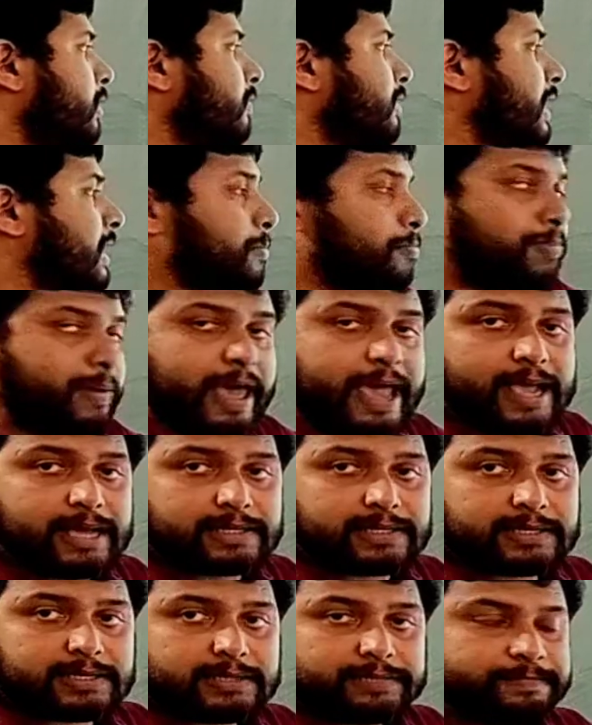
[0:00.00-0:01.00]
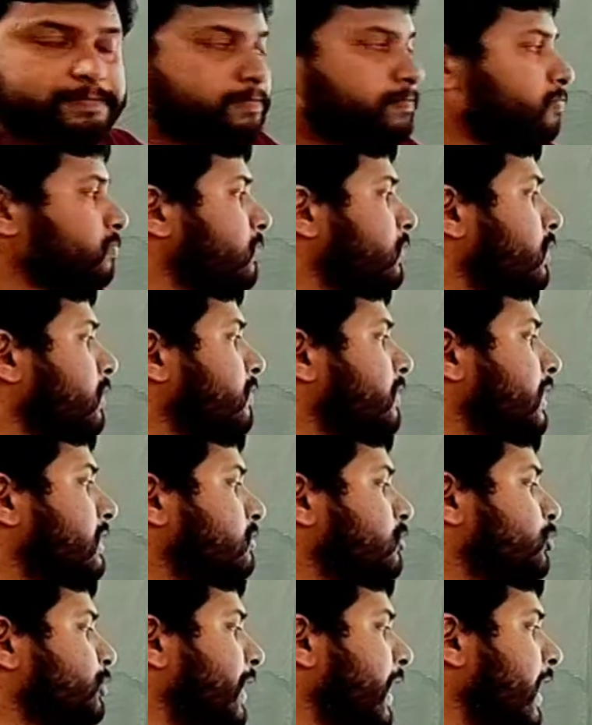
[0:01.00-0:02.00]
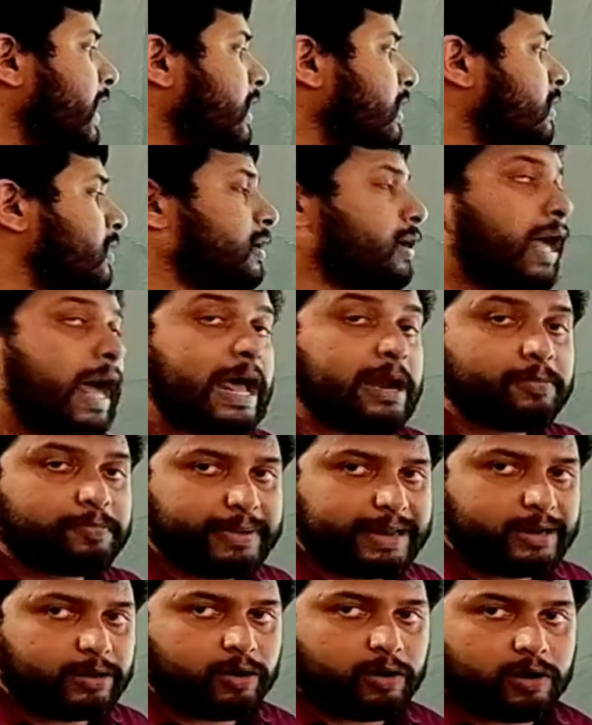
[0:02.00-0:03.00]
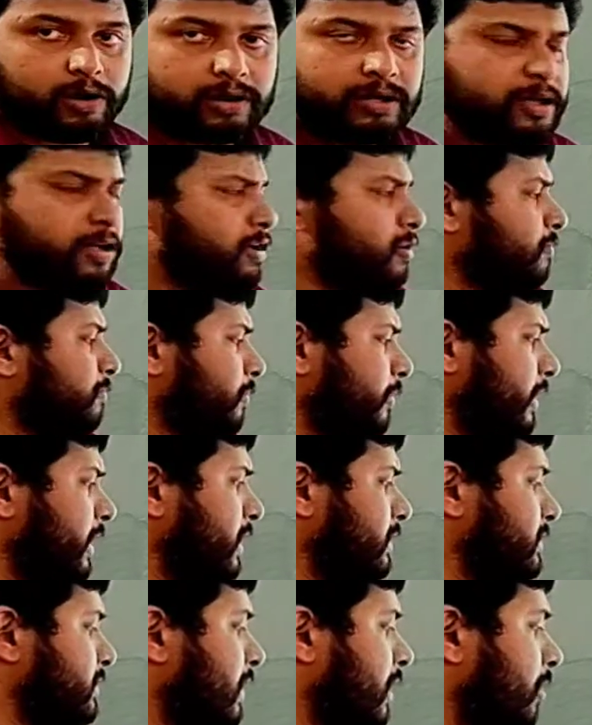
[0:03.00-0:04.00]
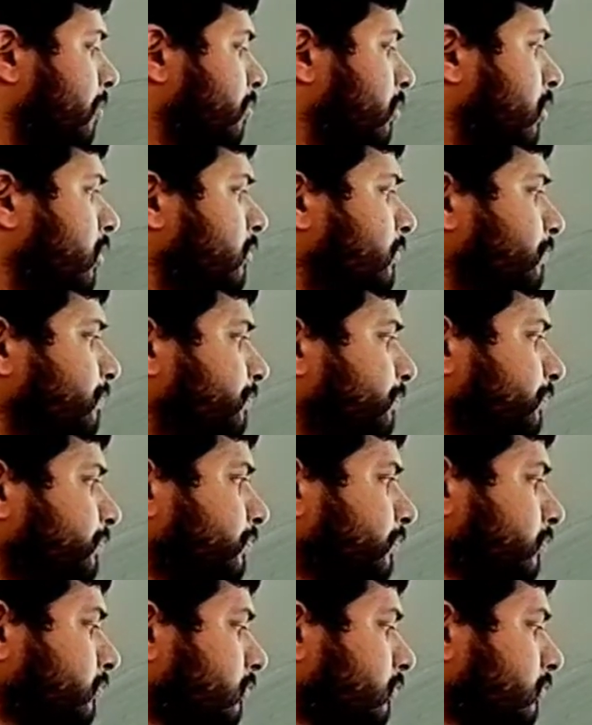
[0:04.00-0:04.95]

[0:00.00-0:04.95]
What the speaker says: Then place, then state and pin code. For an example,